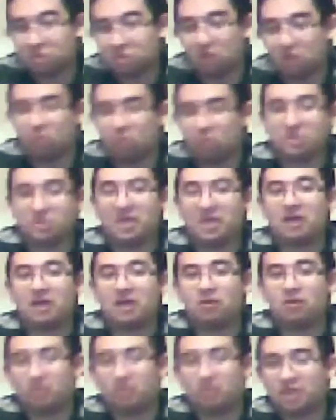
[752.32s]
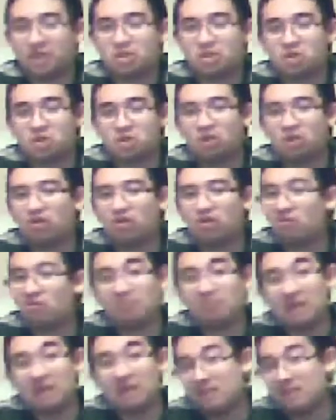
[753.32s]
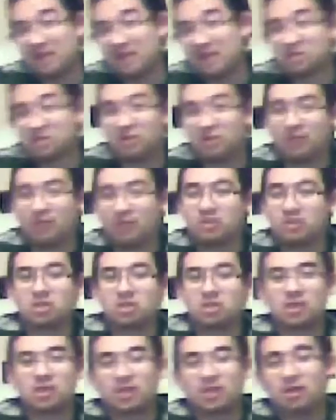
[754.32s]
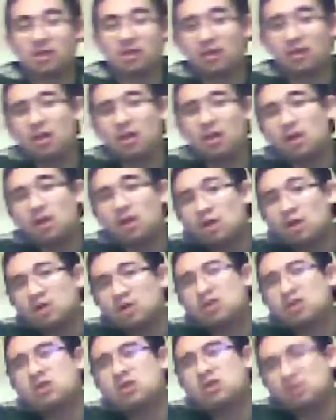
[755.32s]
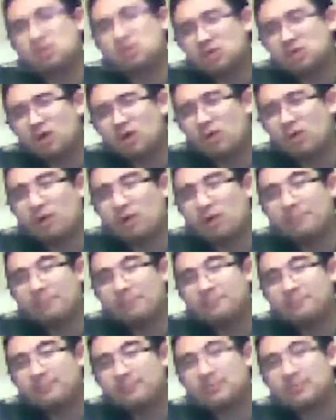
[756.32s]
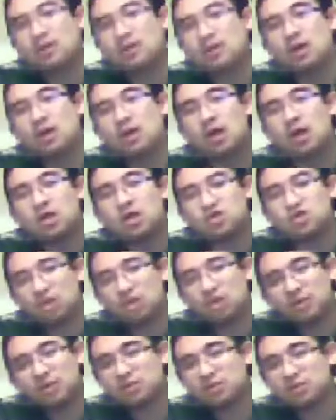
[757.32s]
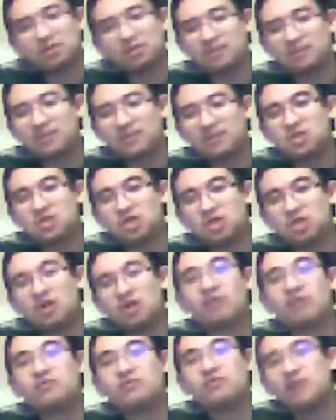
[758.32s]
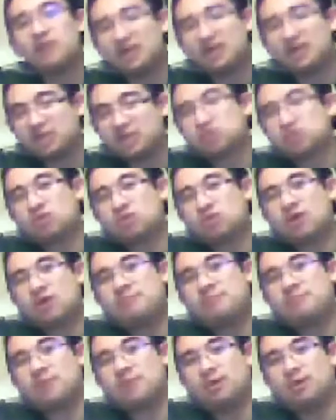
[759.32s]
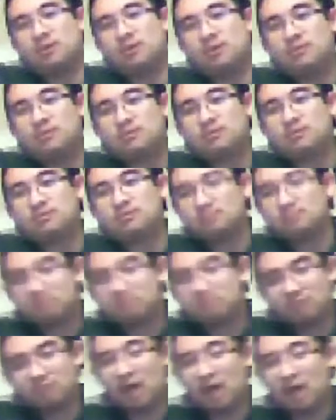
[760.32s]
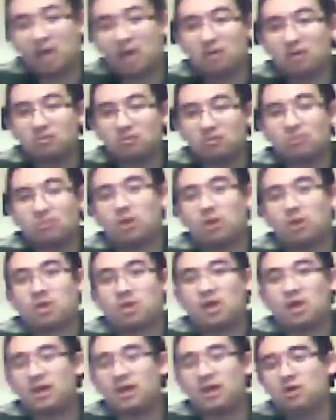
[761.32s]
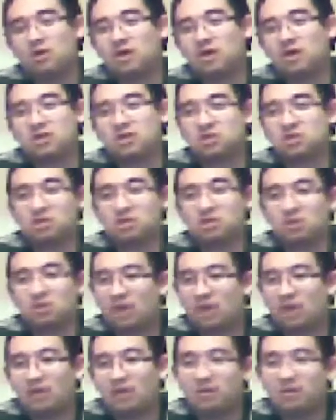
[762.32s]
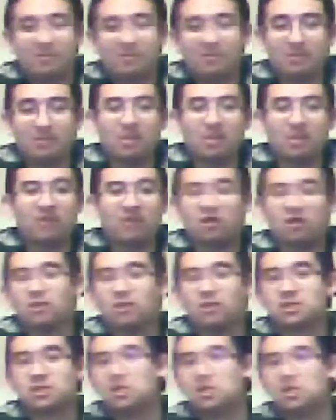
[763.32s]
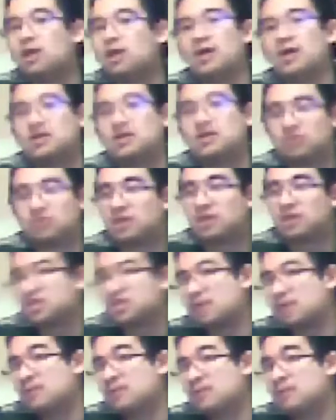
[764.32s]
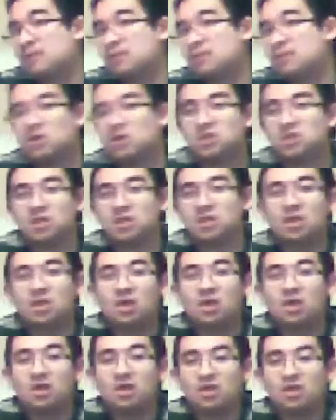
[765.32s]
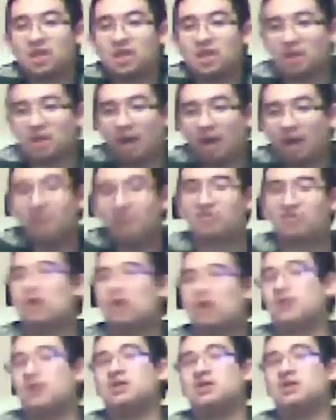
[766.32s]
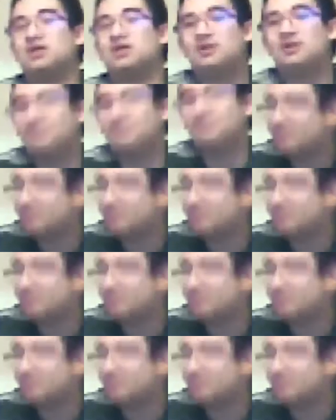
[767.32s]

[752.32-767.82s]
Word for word: Shulk was gonna gonna get shown off, and maybe they they were just like, you know what, Shulk is not gonna be shown off in this direct, but hey, we're gonna let you guys like the people that follow us know that a direct is happening because get the hype flowing, you know.